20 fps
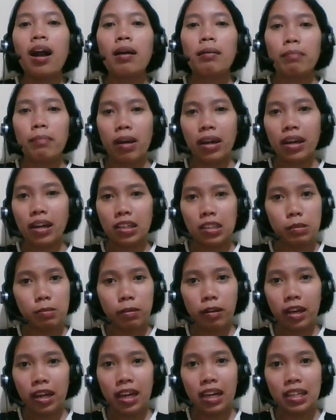My
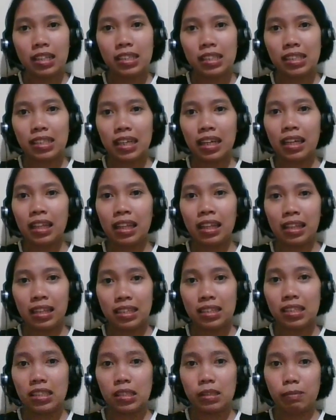experience in
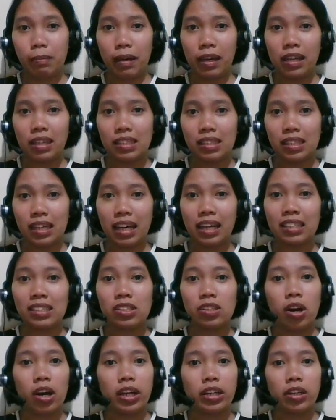this space has
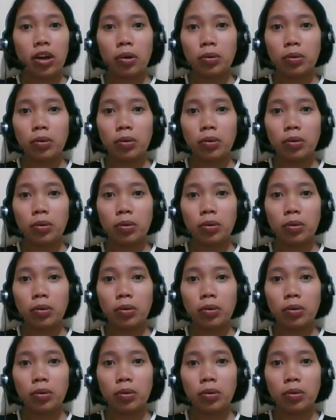not